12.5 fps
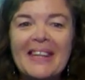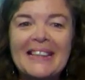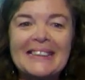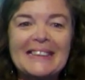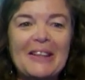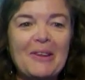
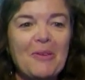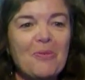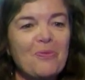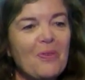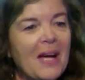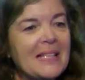So
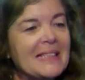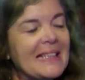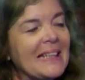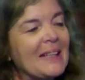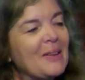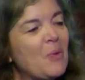
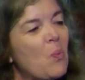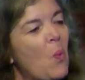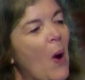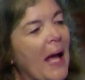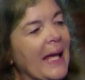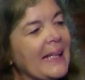finding
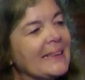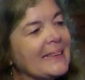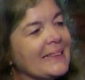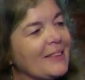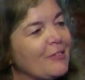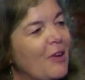ways
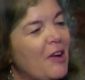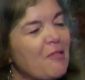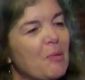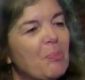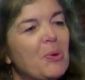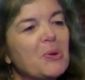to write
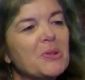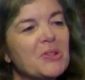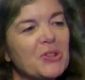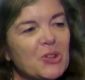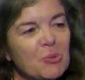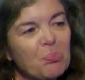
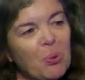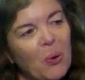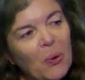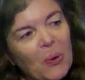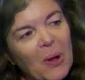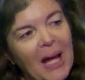reports, to
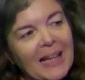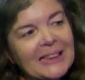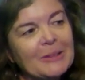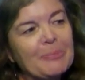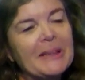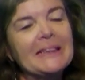pull
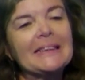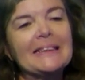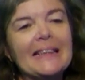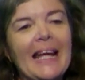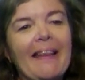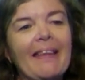experts
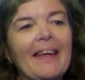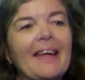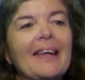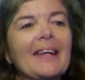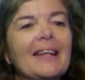together,